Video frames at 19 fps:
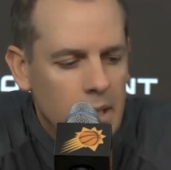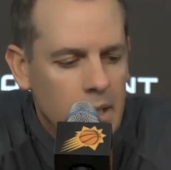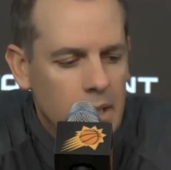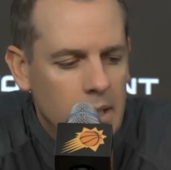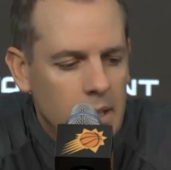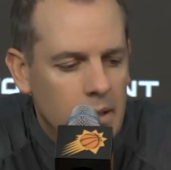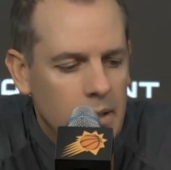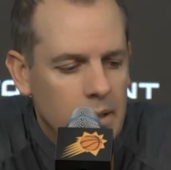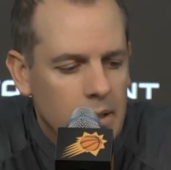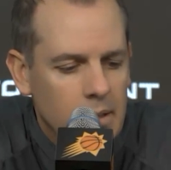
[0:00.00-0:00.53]

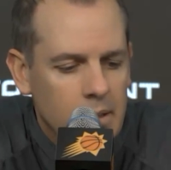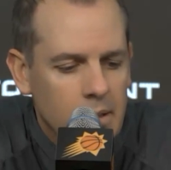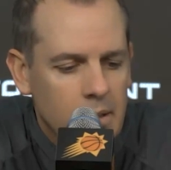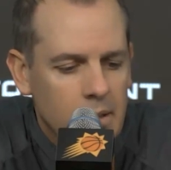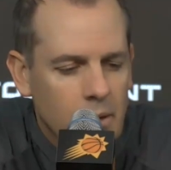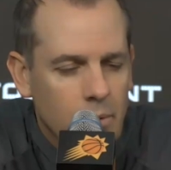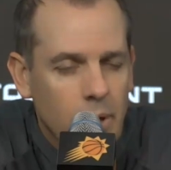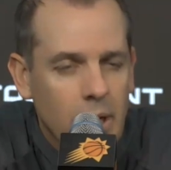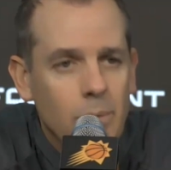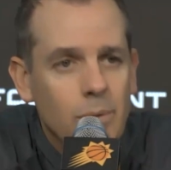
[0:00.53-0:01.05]
the
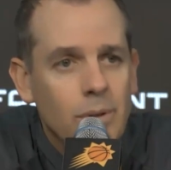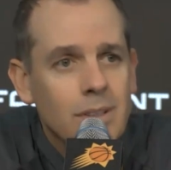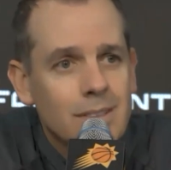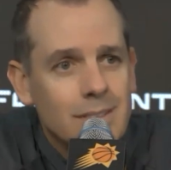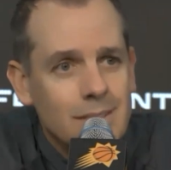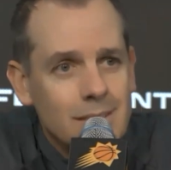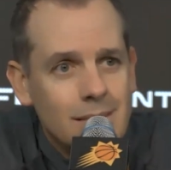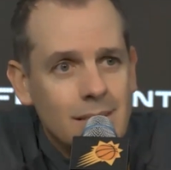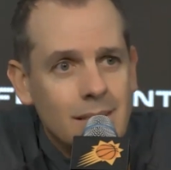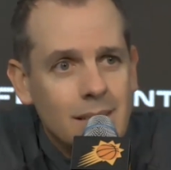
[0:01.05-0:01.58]
great
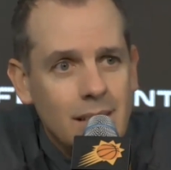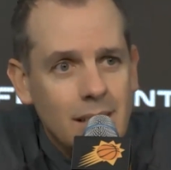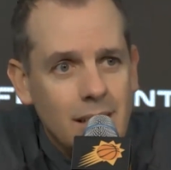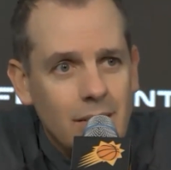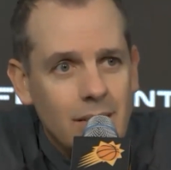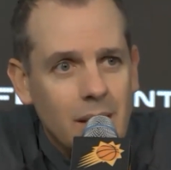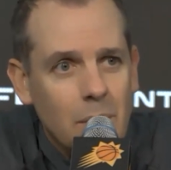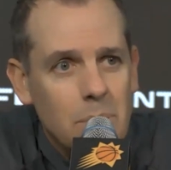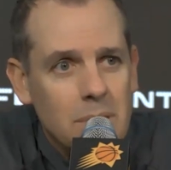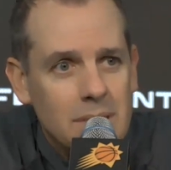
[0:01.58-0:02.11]
ones,
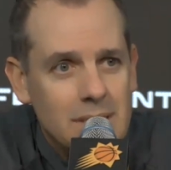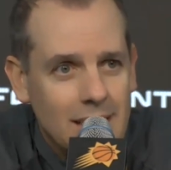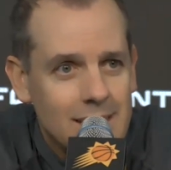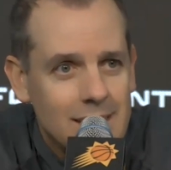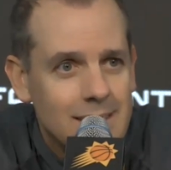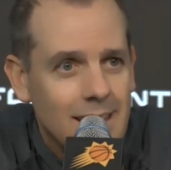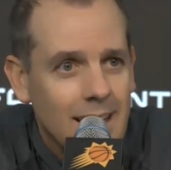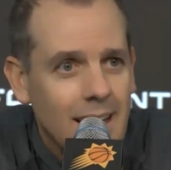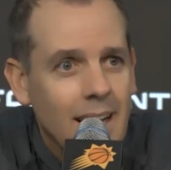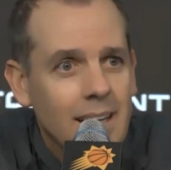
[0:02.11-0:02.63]
they possess
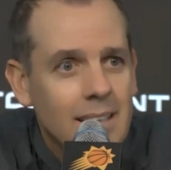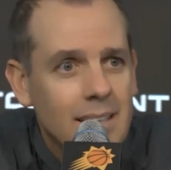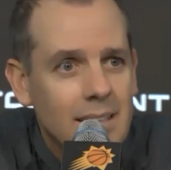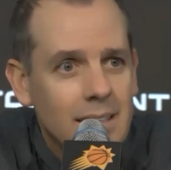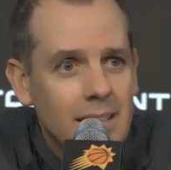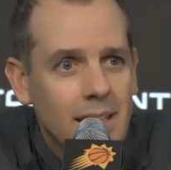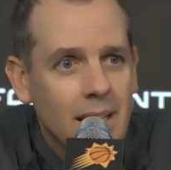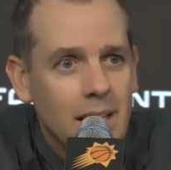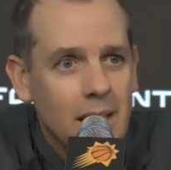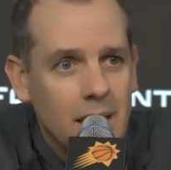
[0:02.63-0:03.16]
that.
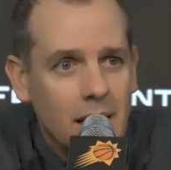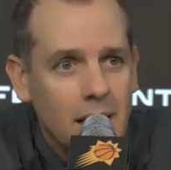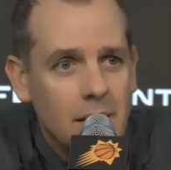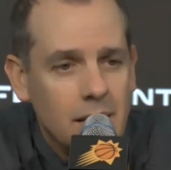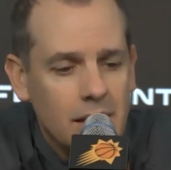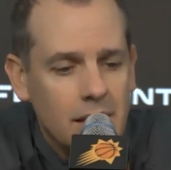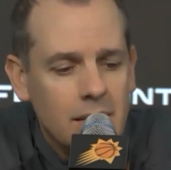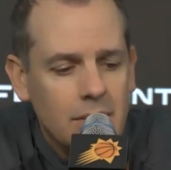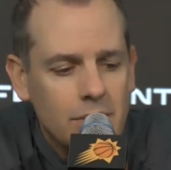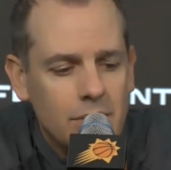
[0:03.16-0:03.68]
They
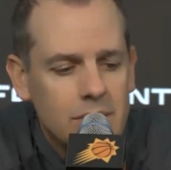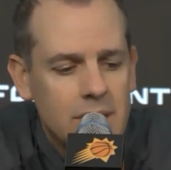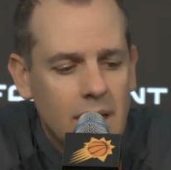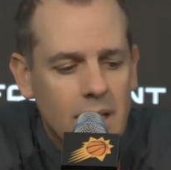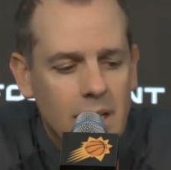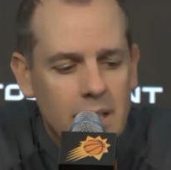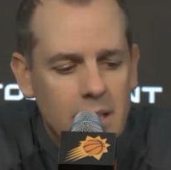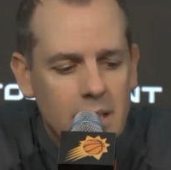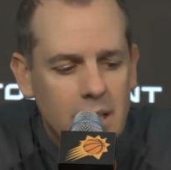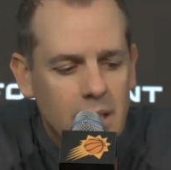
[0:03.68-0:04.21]

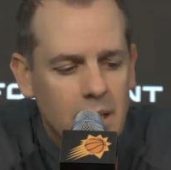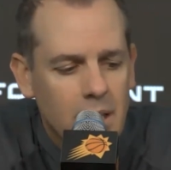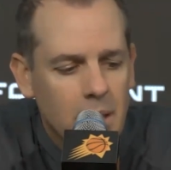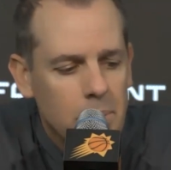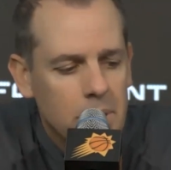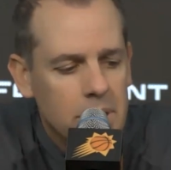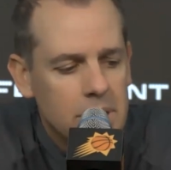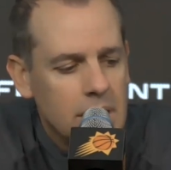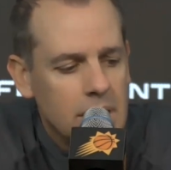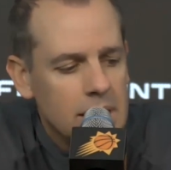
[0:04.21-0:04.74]

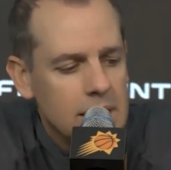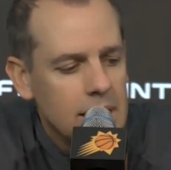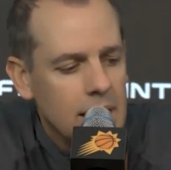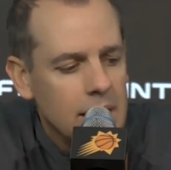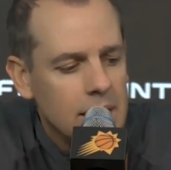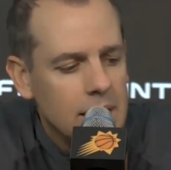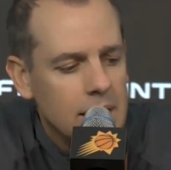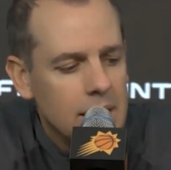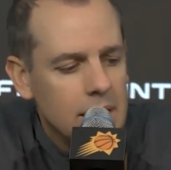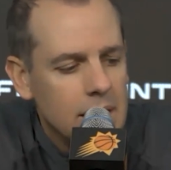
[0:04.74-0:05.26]
possess
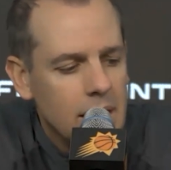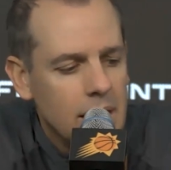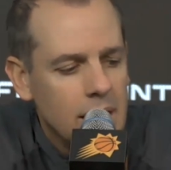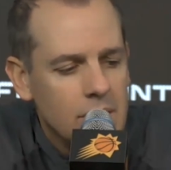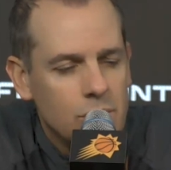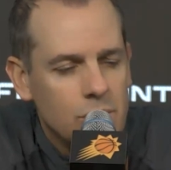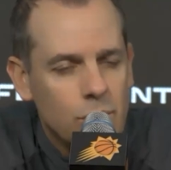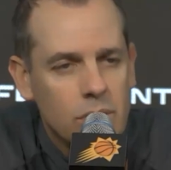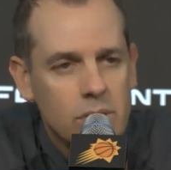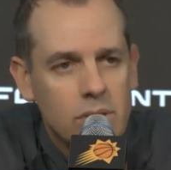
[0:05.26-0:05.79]
that
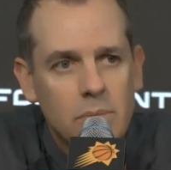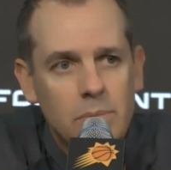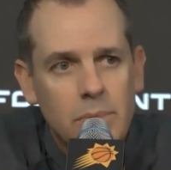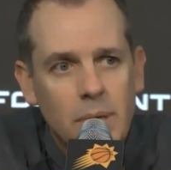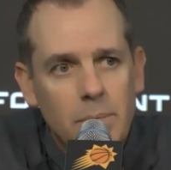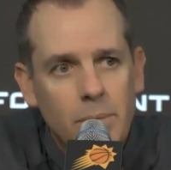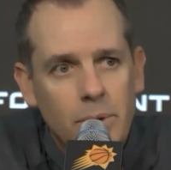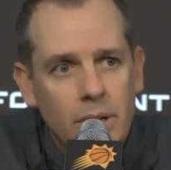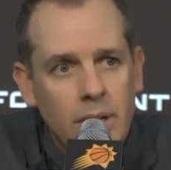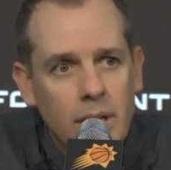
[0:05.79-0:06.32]
short-term
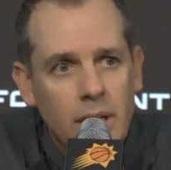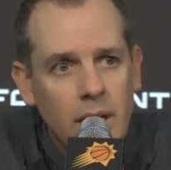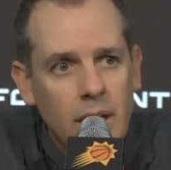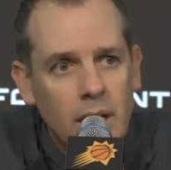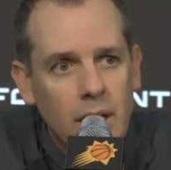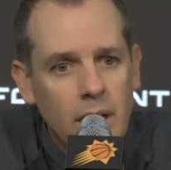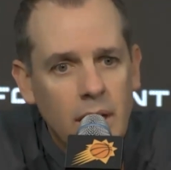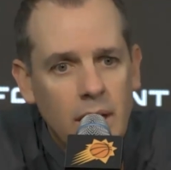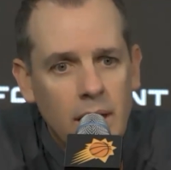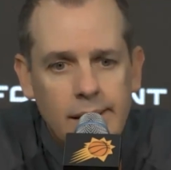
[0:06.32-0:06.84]
memory,
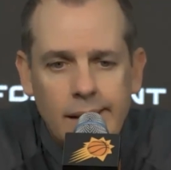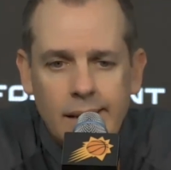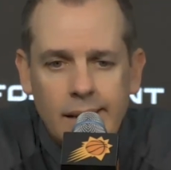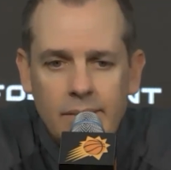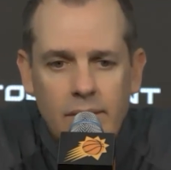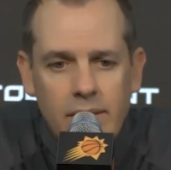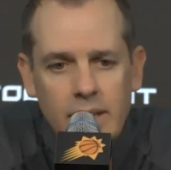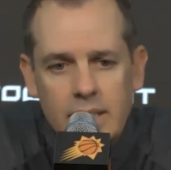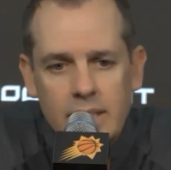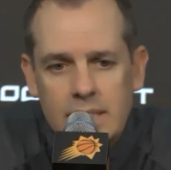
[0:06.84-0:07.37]
that
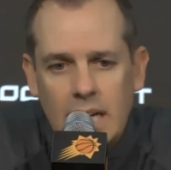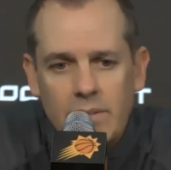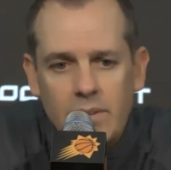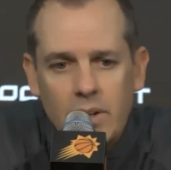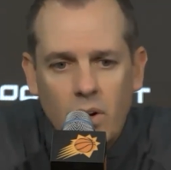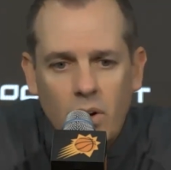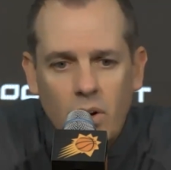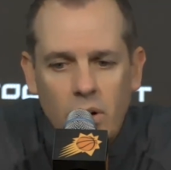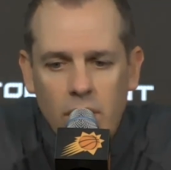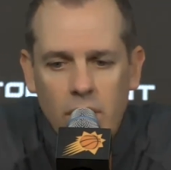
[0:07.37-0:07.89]
even things haven't
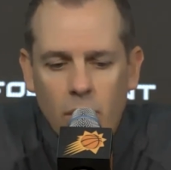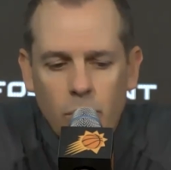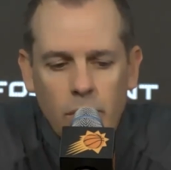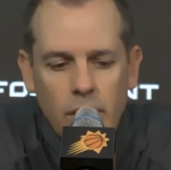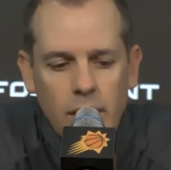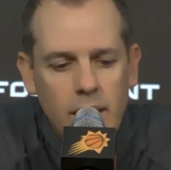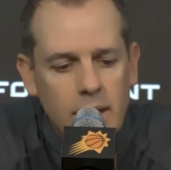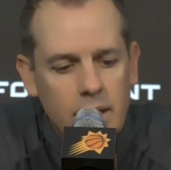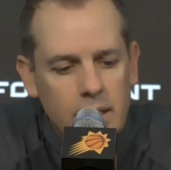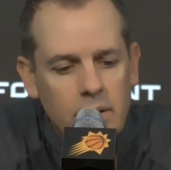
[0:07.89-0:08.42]
gone their
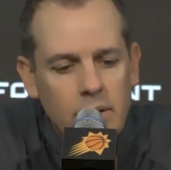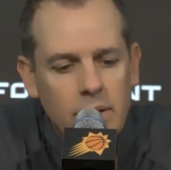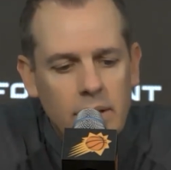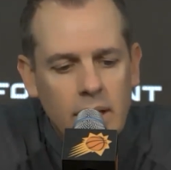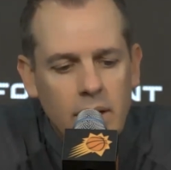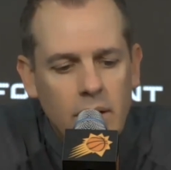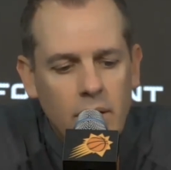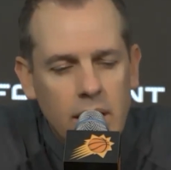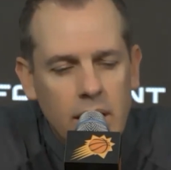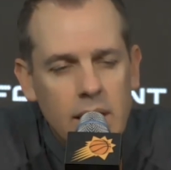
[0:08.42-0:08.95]
way, they
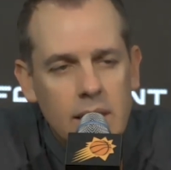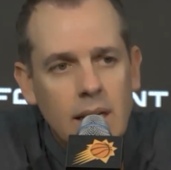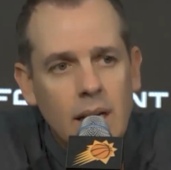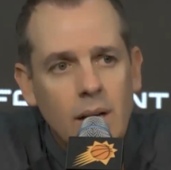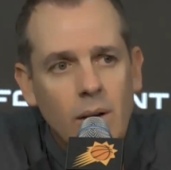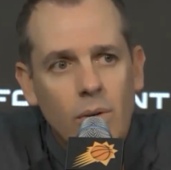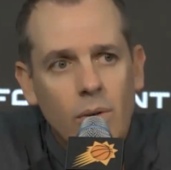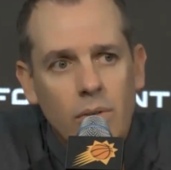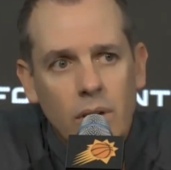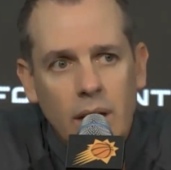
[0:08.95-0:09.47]
know they can take
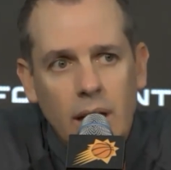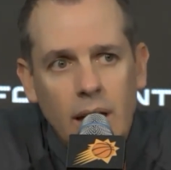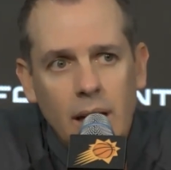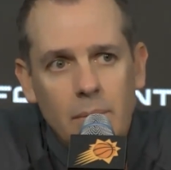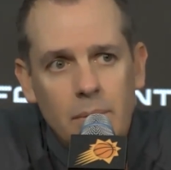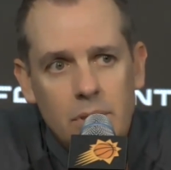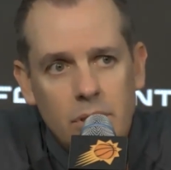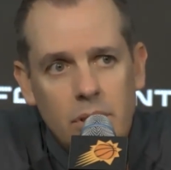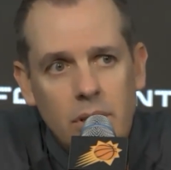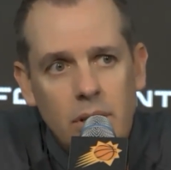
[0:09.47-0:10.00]
over a game
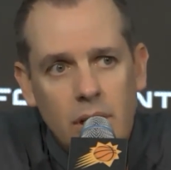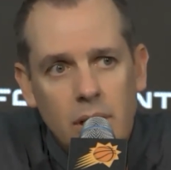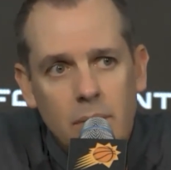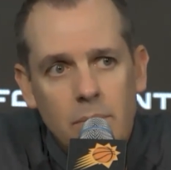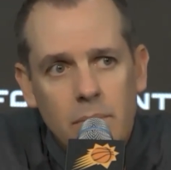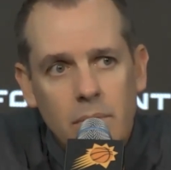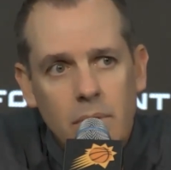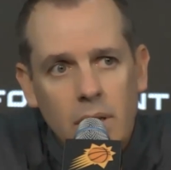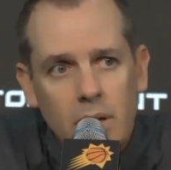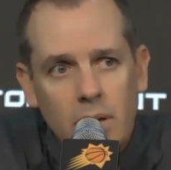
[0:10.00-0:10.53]
and turn it up,
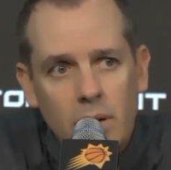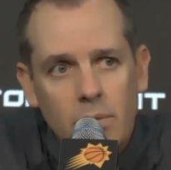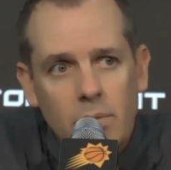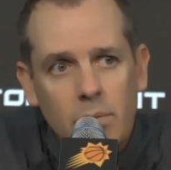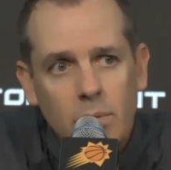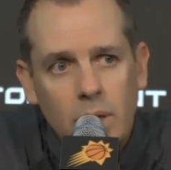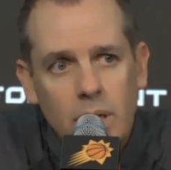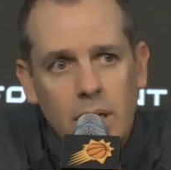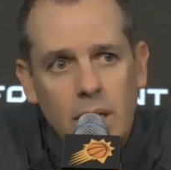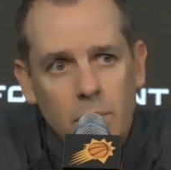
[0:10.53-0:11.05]

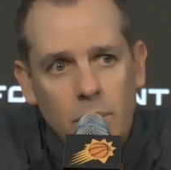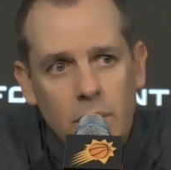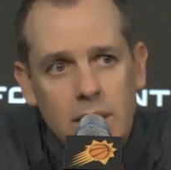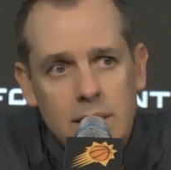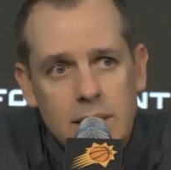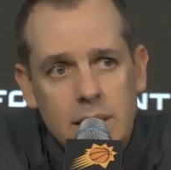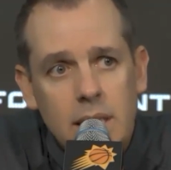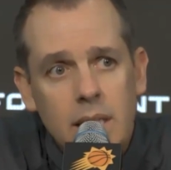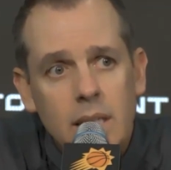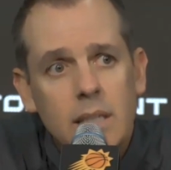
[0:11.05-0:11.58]
when it's
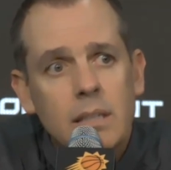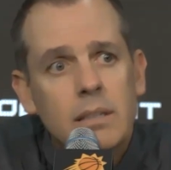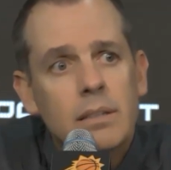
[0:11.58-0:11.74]
needed.